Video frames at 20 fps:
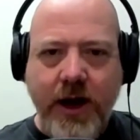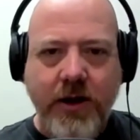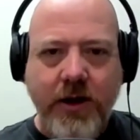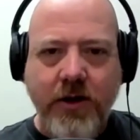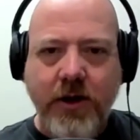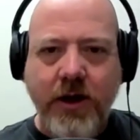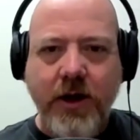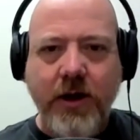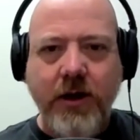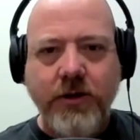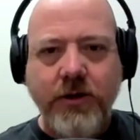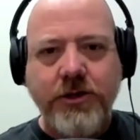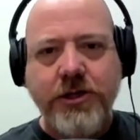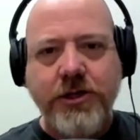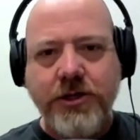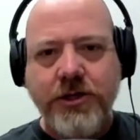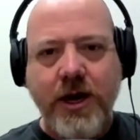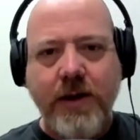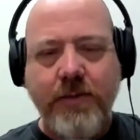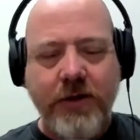and you're going to lose your
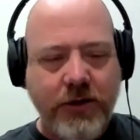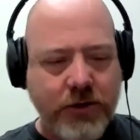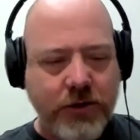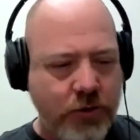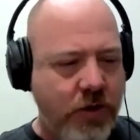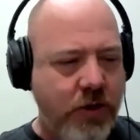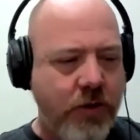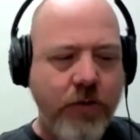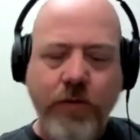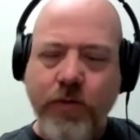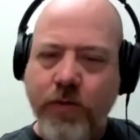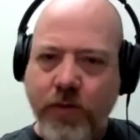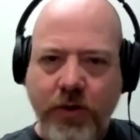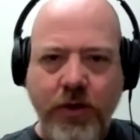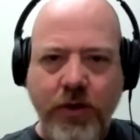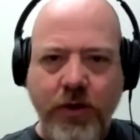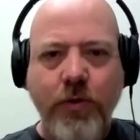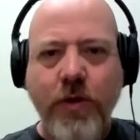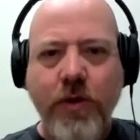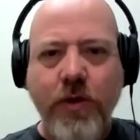job, there's one
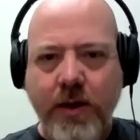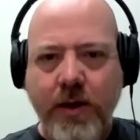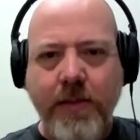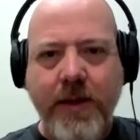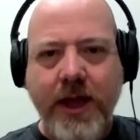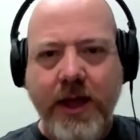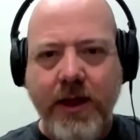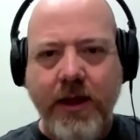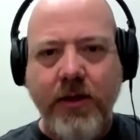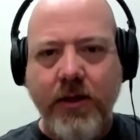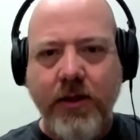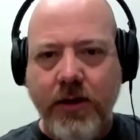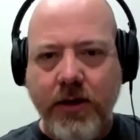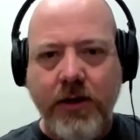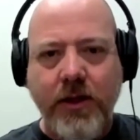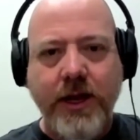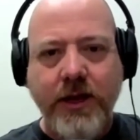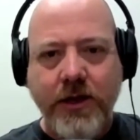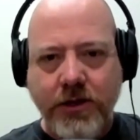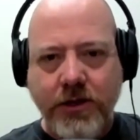good way to make it look
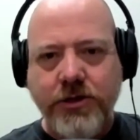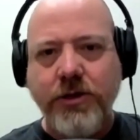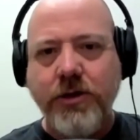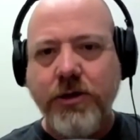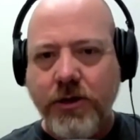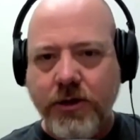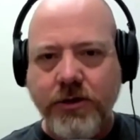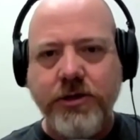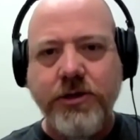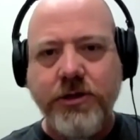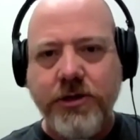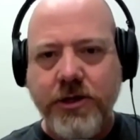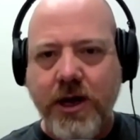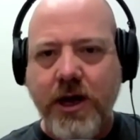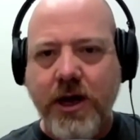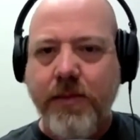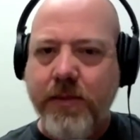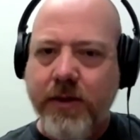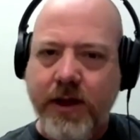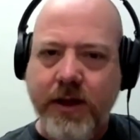like you shouldn't lose your
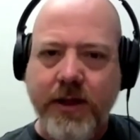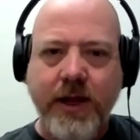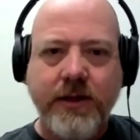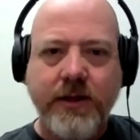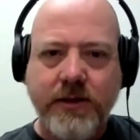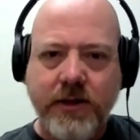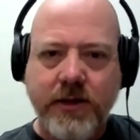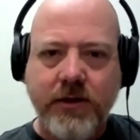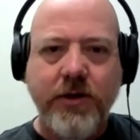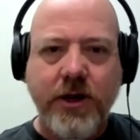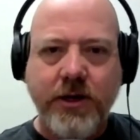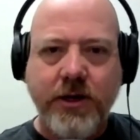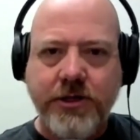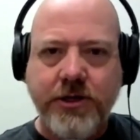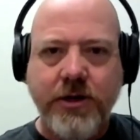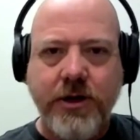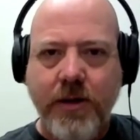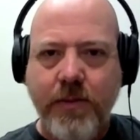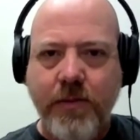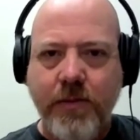job, and that's to crush
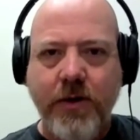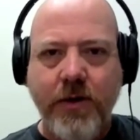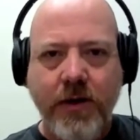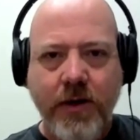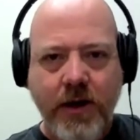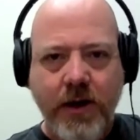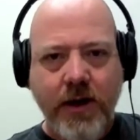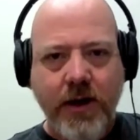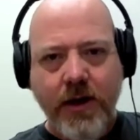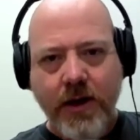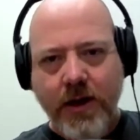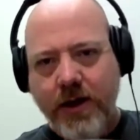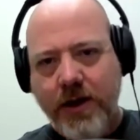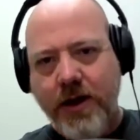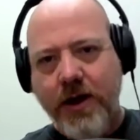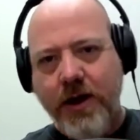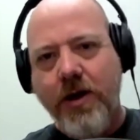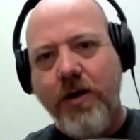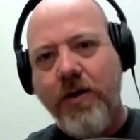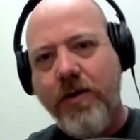your number.
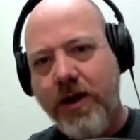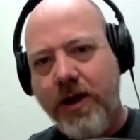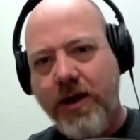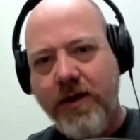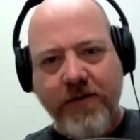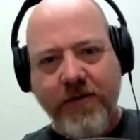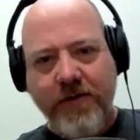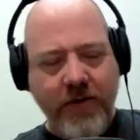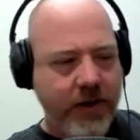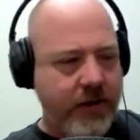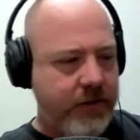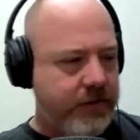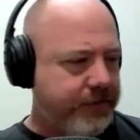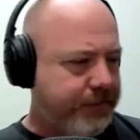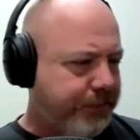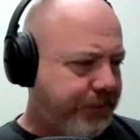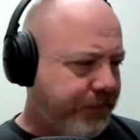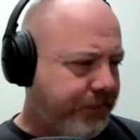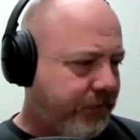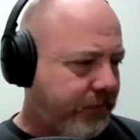You know, if uh,
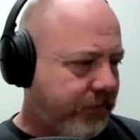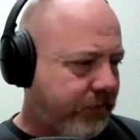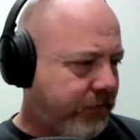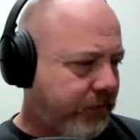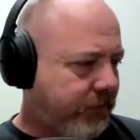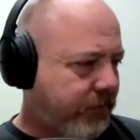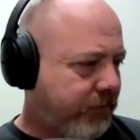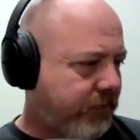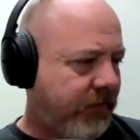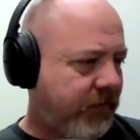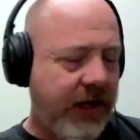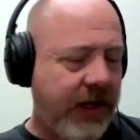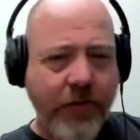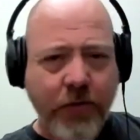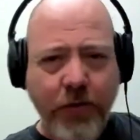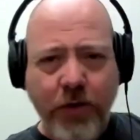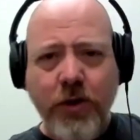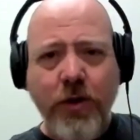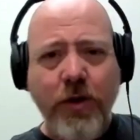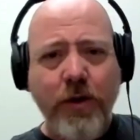
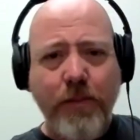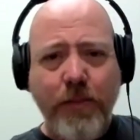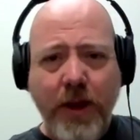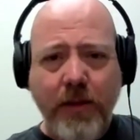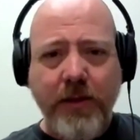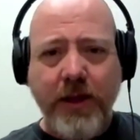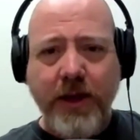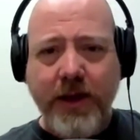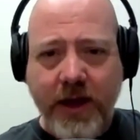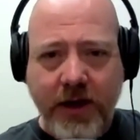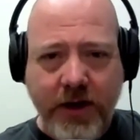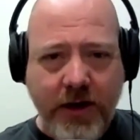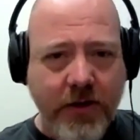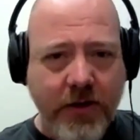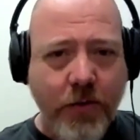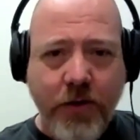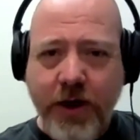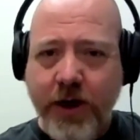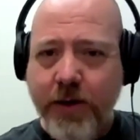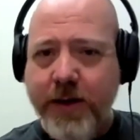if we're going public and you're
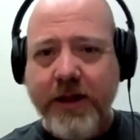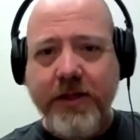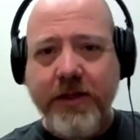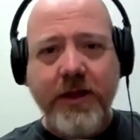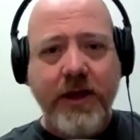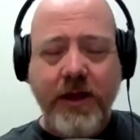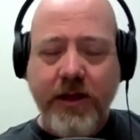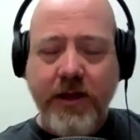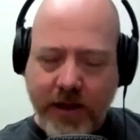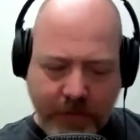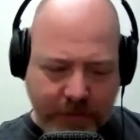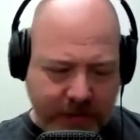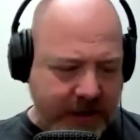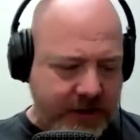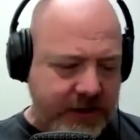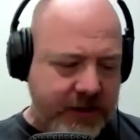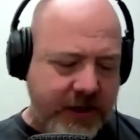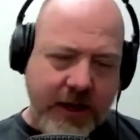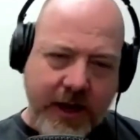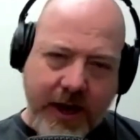worried about the, the
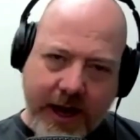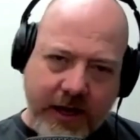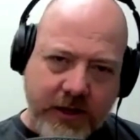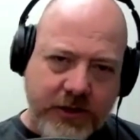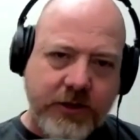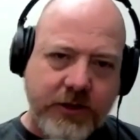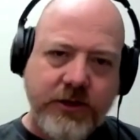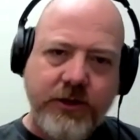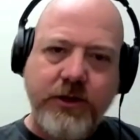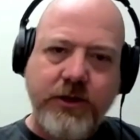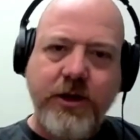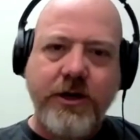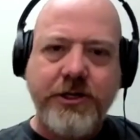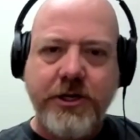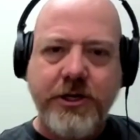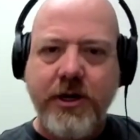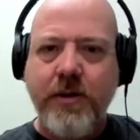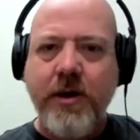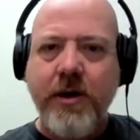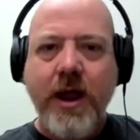best the answer is to crush
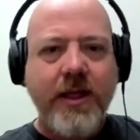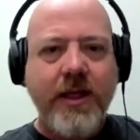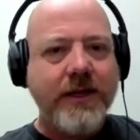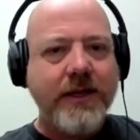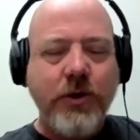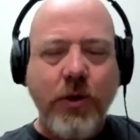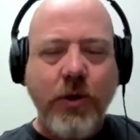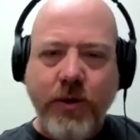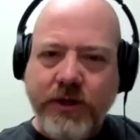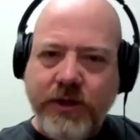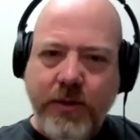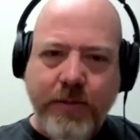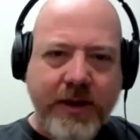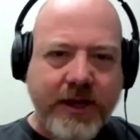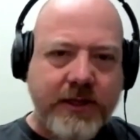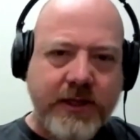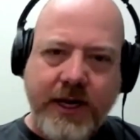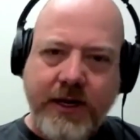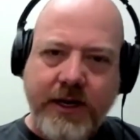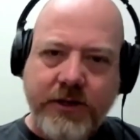your number, that's always the
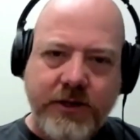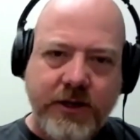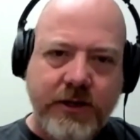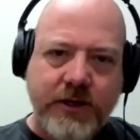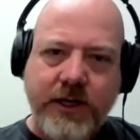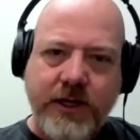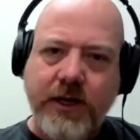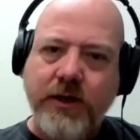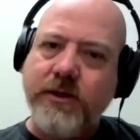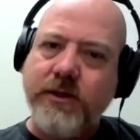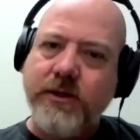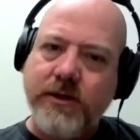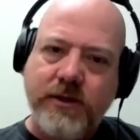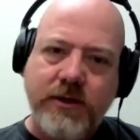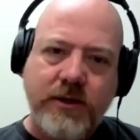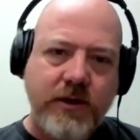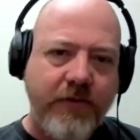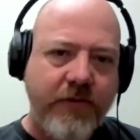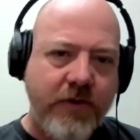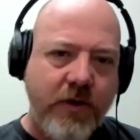best answer in sales is
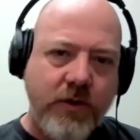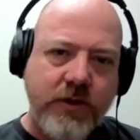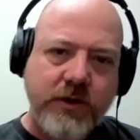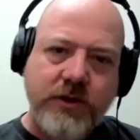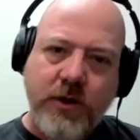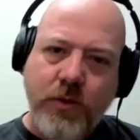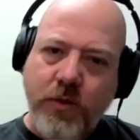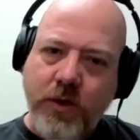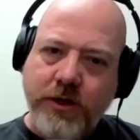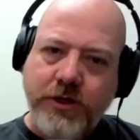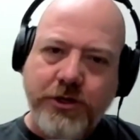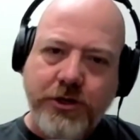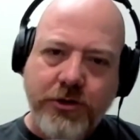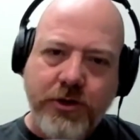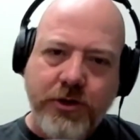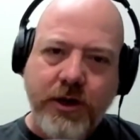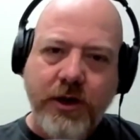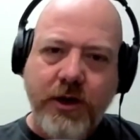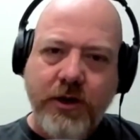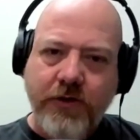to focus on what you
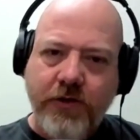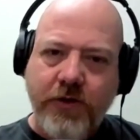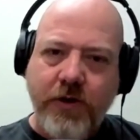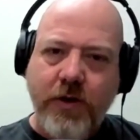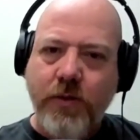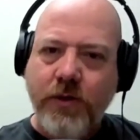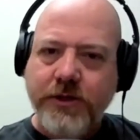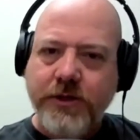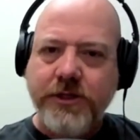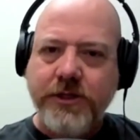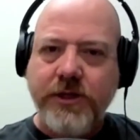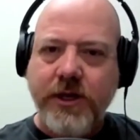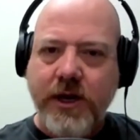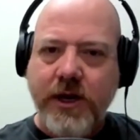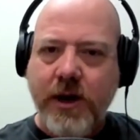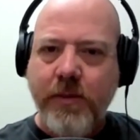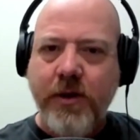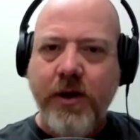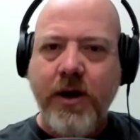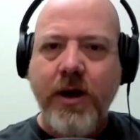can control, which is the
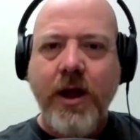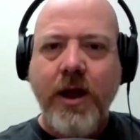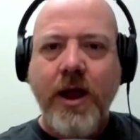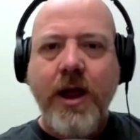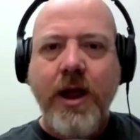number.